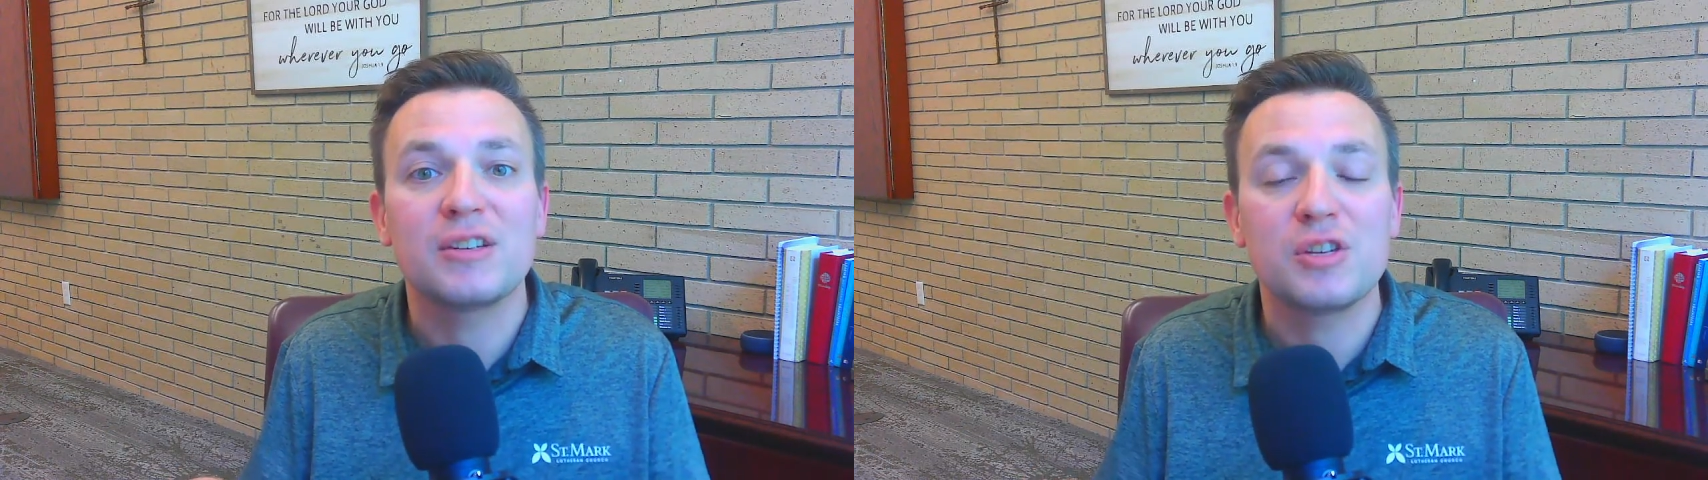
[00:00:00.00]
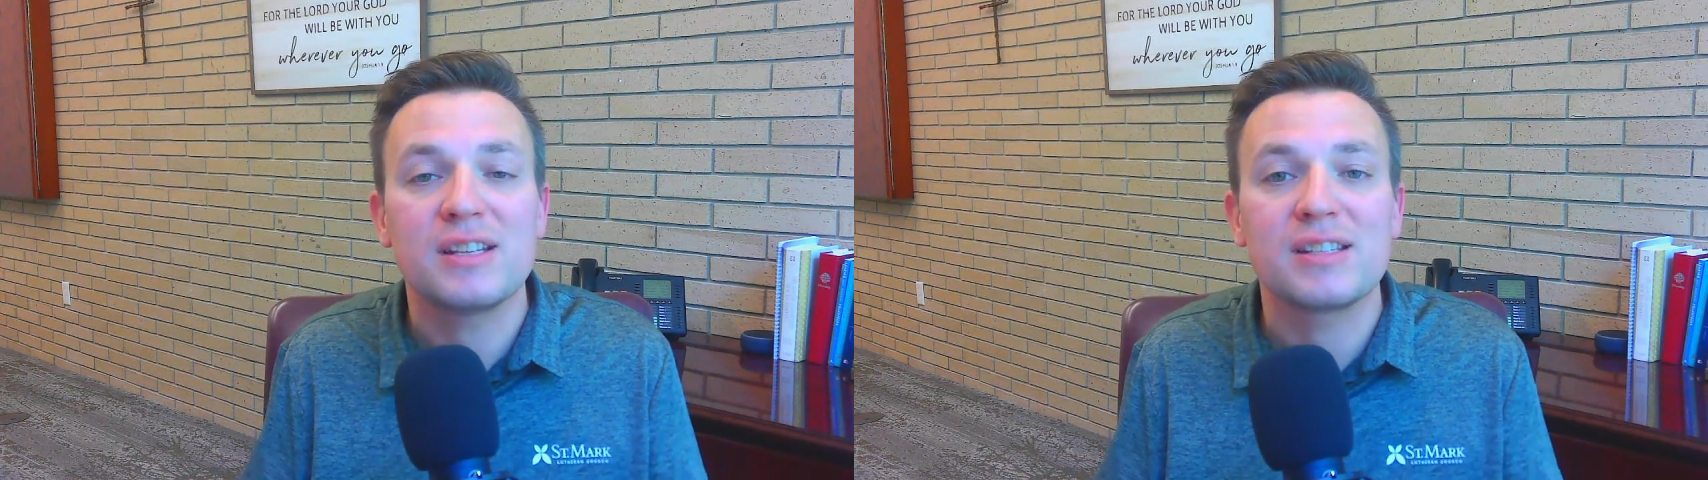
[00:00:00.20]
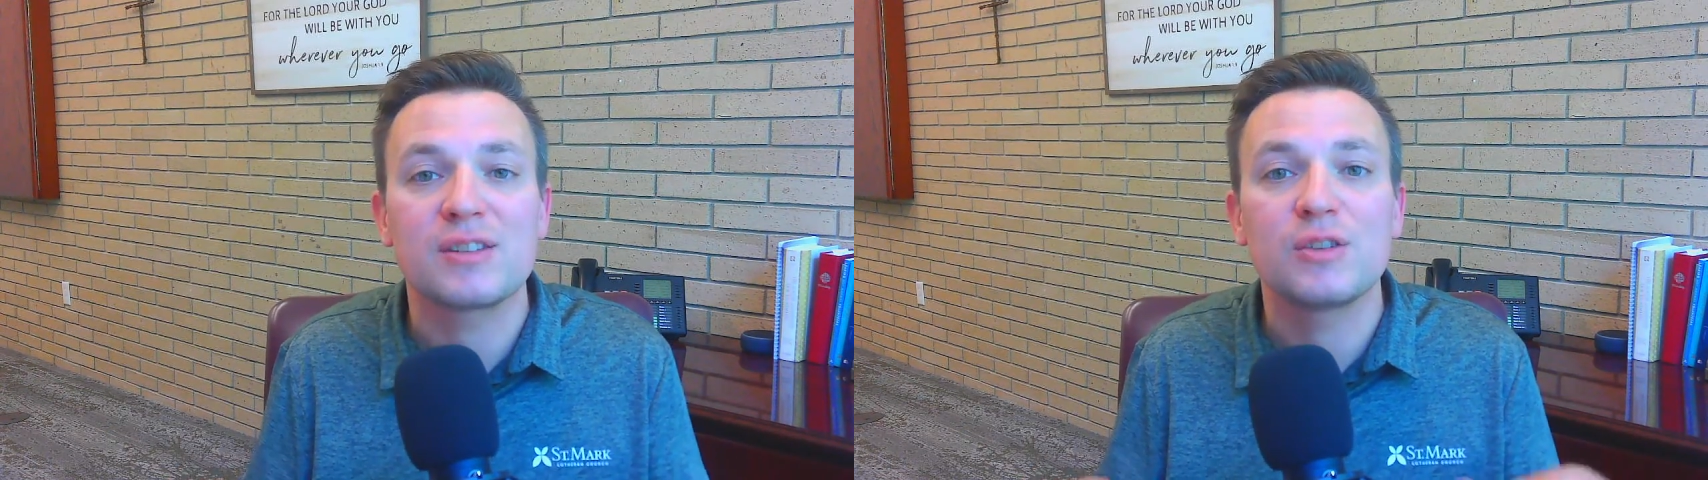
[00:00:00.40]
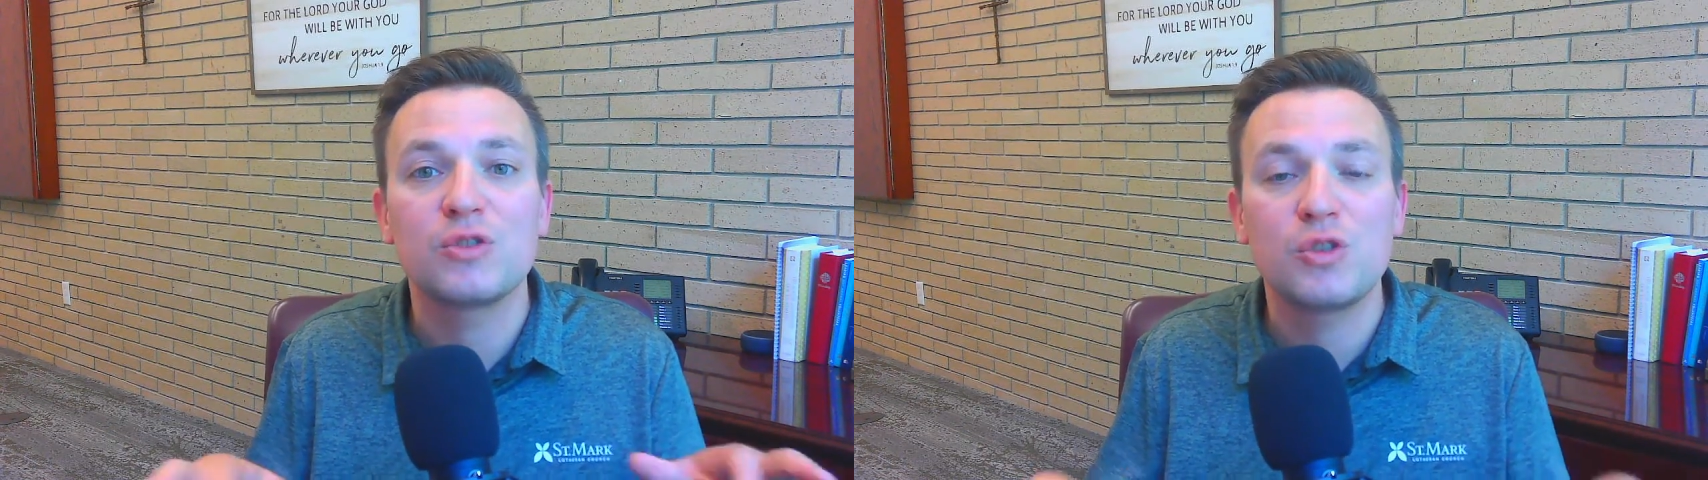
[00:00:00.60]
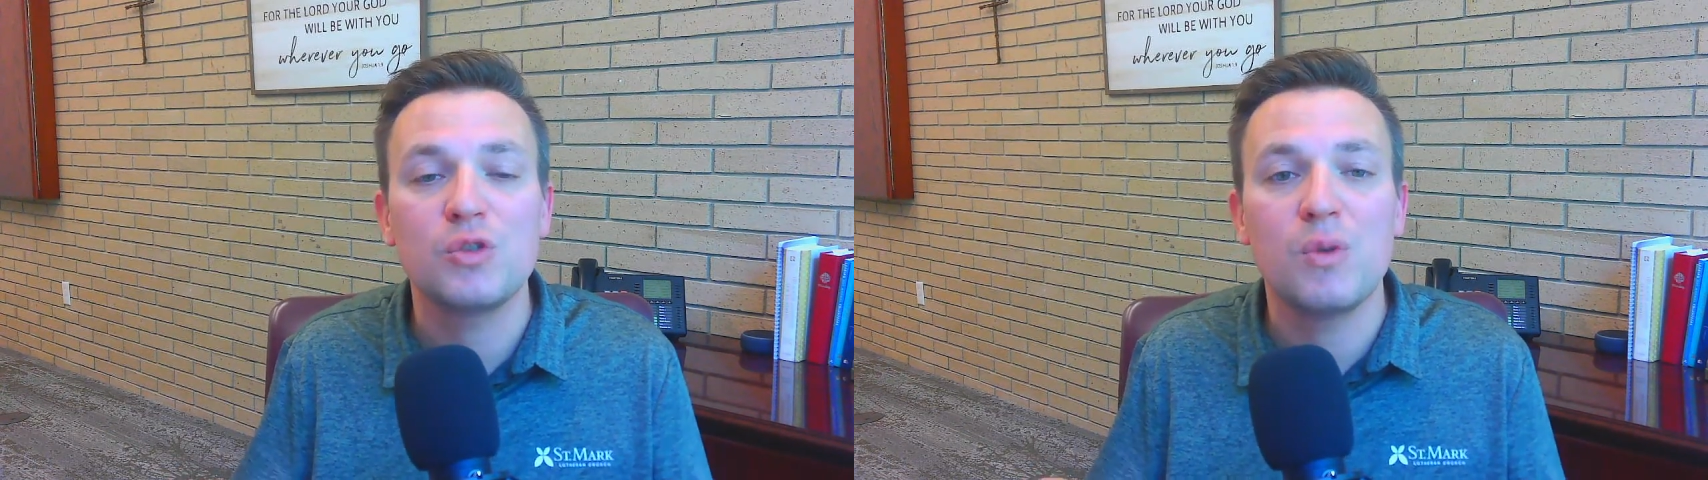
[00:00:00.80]
Jesus
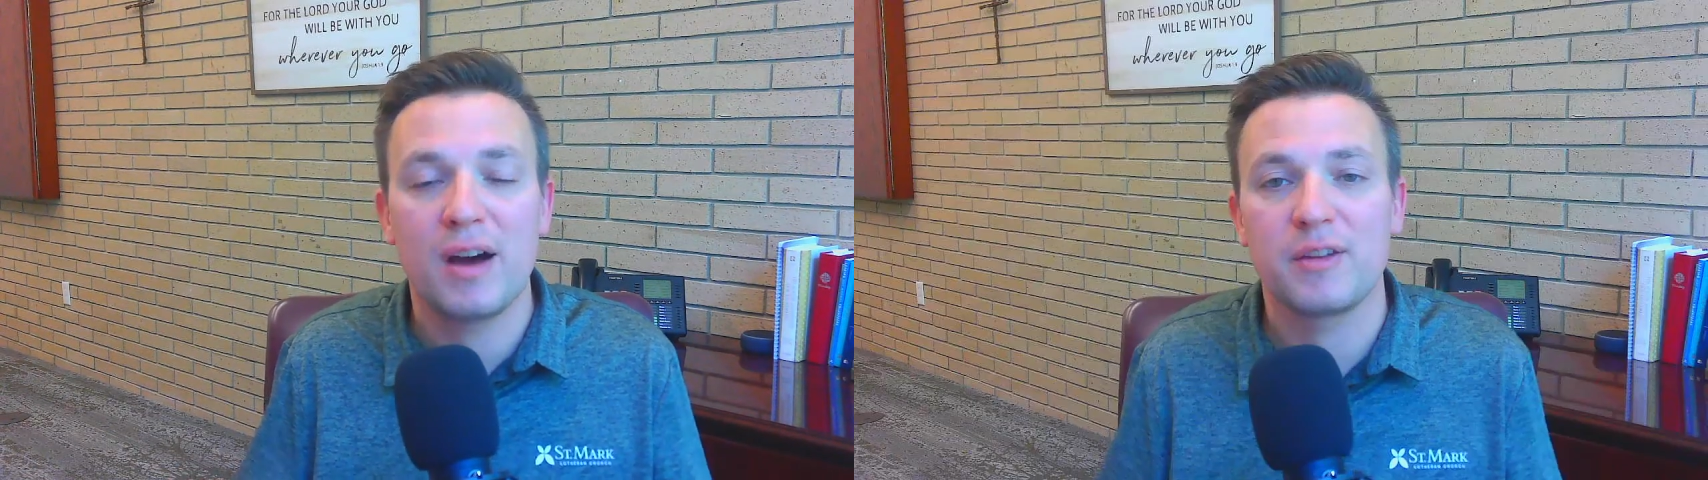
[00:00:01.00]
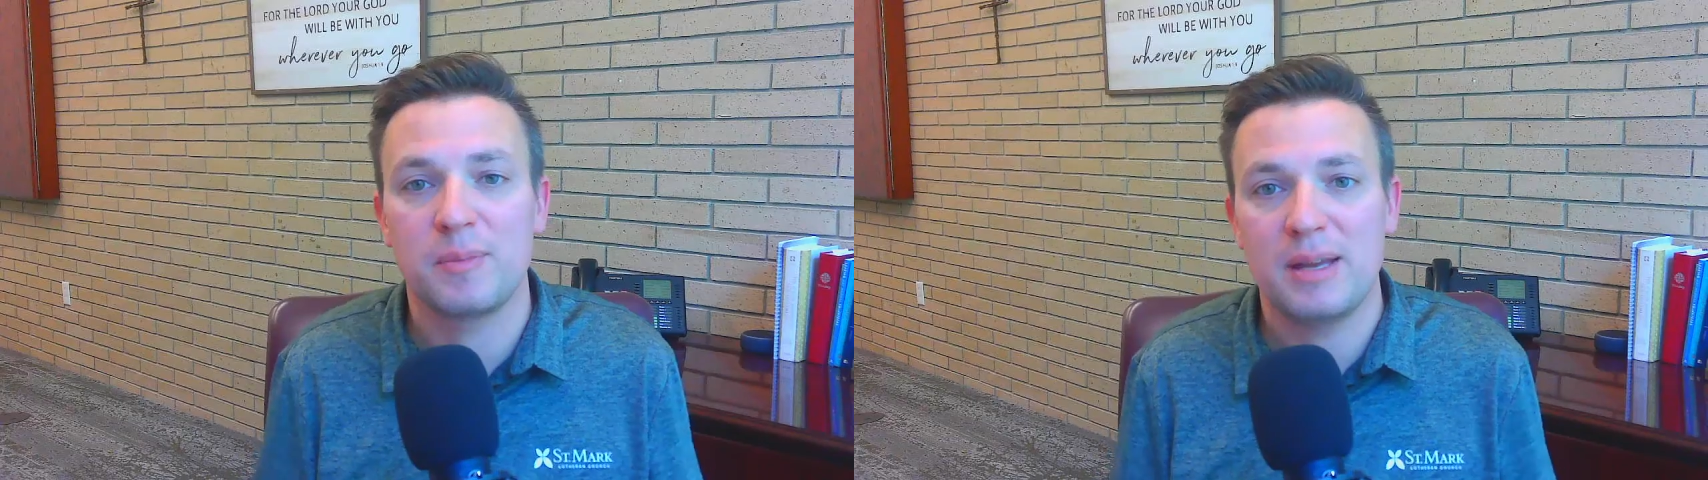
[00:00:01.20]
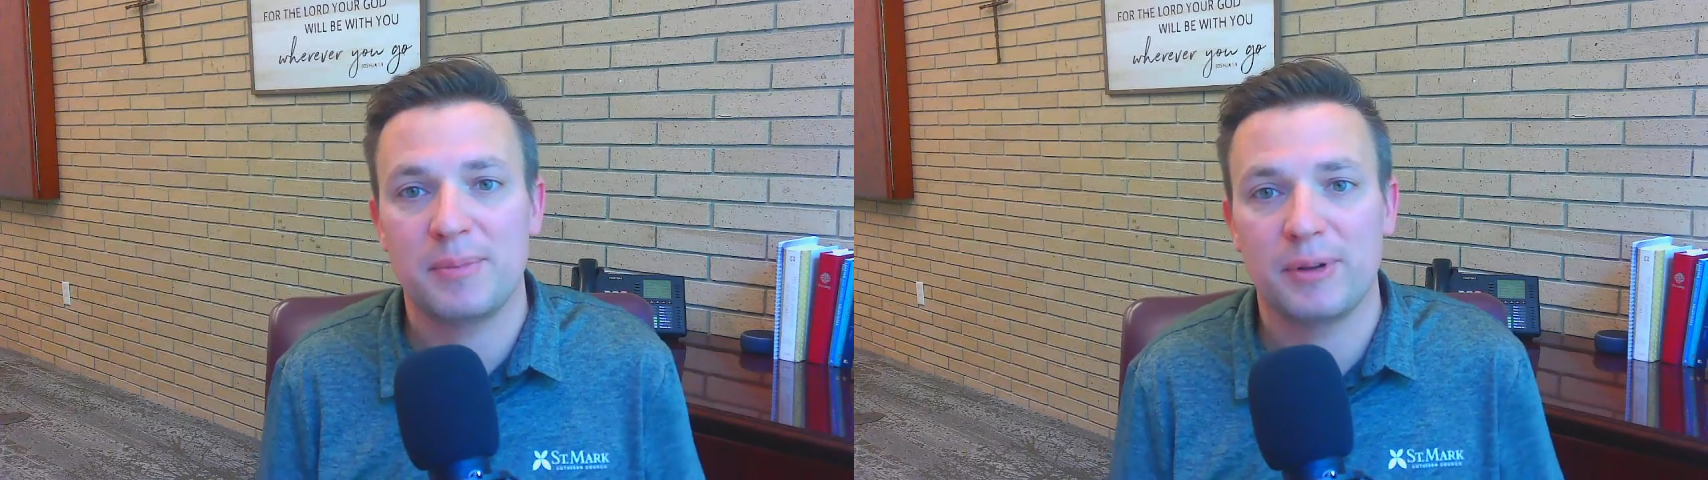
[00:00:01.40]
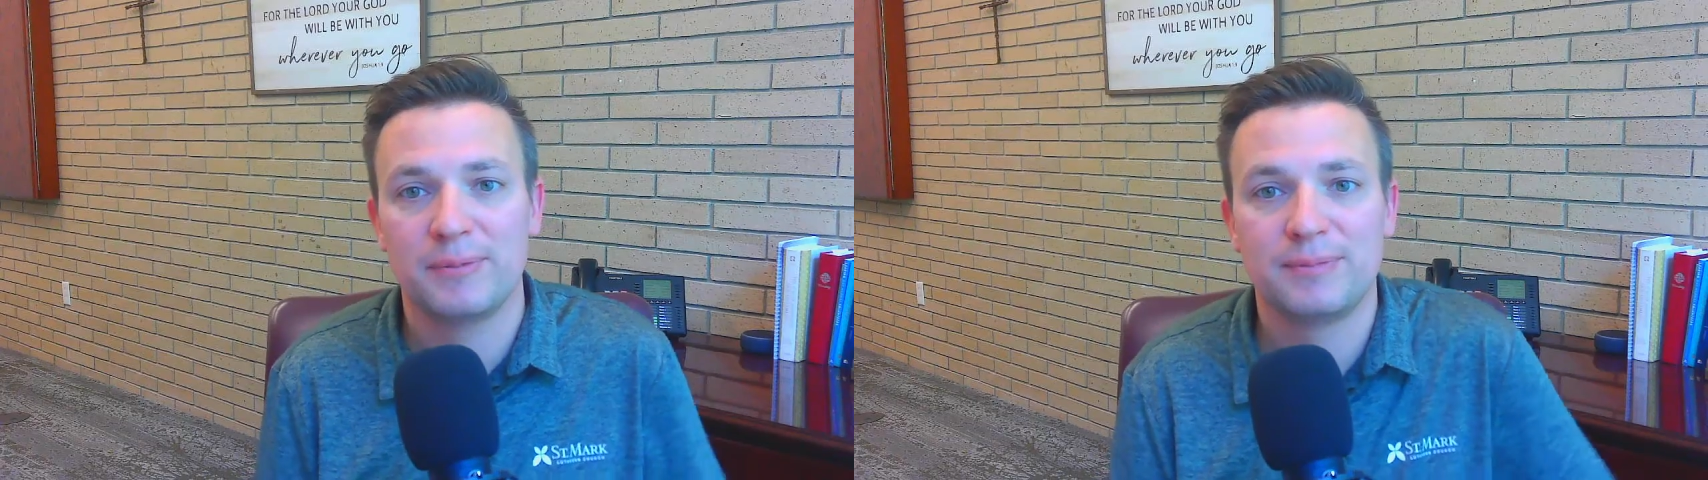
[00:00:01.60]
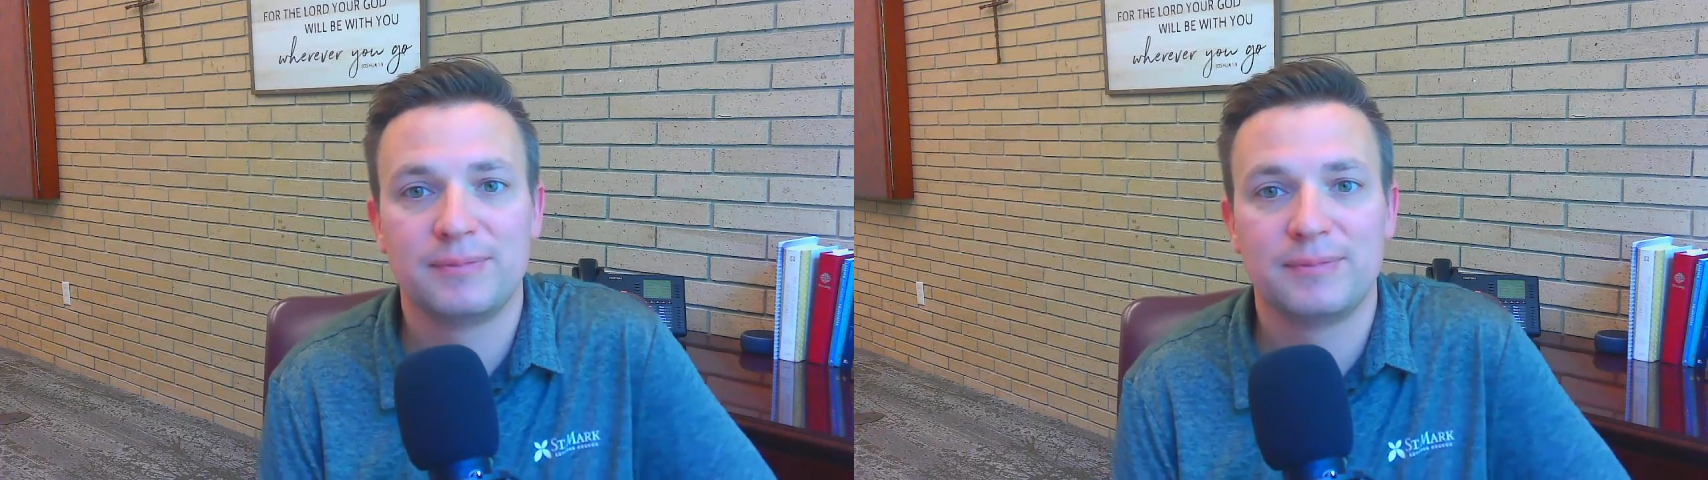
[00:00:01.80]
to other people.